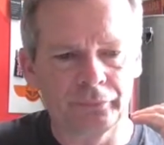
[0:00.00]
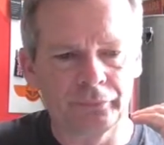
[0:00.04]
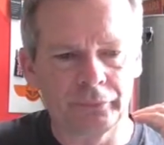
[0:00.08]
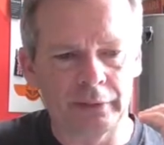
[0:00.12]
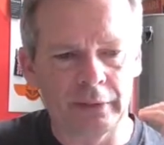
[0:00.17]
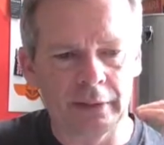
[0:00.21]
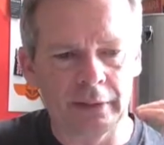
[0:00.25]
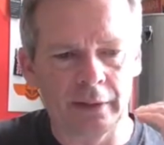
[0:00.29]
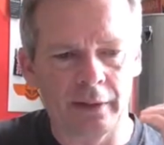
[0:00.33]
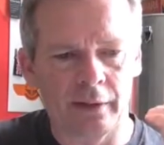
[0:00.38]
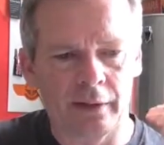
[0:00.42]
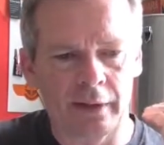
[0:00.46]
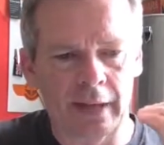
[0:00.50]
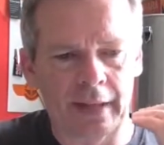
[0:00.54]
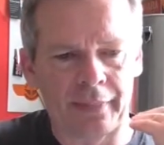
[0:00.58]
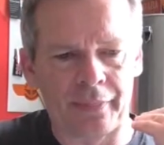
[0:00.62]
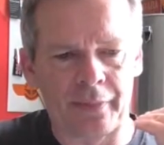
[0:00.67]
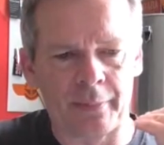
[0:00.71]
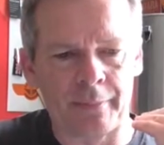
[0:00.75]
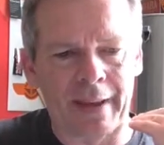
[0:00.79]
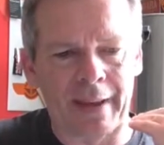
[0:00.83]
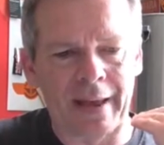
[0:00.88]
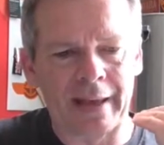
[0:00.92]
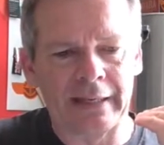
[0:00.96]
yeah, at
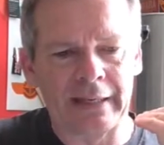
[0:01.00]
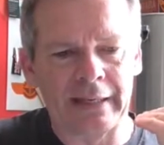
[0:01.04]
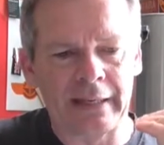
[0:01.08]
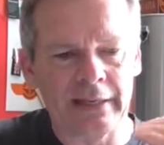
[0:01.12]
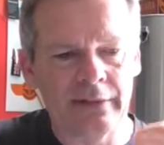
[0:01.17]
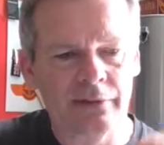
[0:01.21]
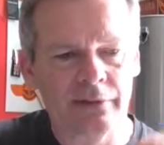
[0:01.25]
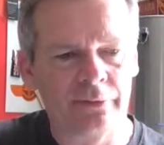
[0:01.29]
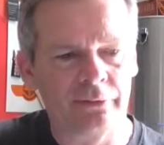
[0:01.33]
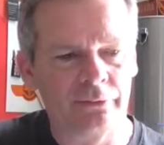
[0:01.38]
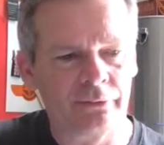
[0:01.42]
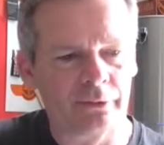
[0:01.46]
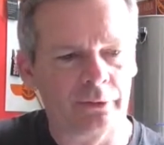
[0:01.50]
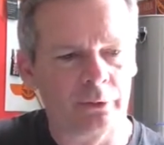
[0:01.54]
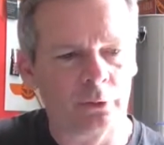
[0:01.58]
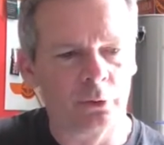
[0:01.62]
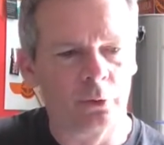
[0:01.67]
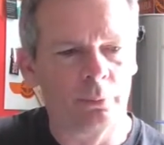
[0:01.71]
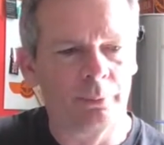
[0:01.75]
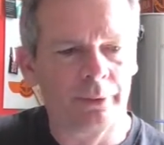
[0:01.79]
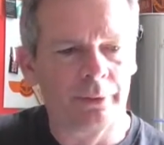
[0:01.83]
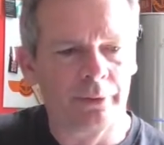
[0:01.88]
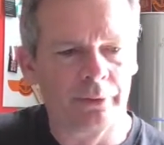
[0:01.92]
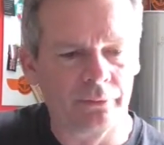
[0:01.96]
the back end there's a
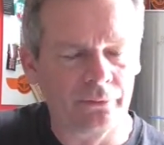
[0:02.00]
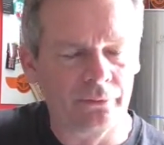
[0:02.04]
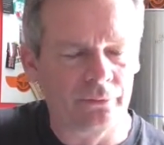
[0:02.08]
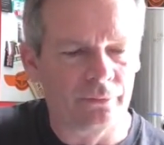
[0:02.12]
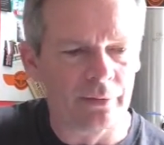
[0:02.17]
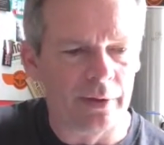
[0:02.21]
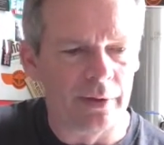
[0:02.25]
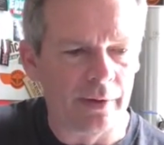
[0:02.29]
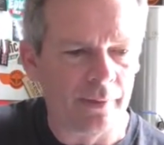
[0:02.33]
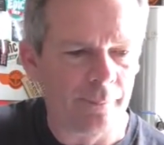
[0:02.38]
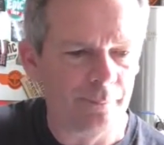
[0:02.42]
little bit of